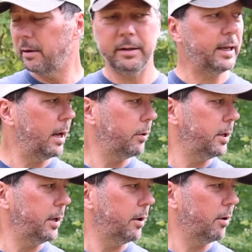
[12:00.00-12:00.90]
down
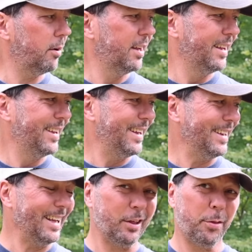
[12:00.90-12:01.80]
here
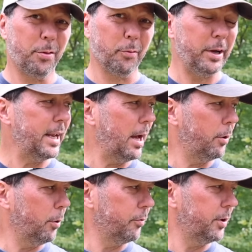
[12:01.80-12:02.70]
and like 3
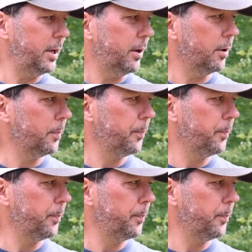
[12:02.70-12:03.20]
down over here.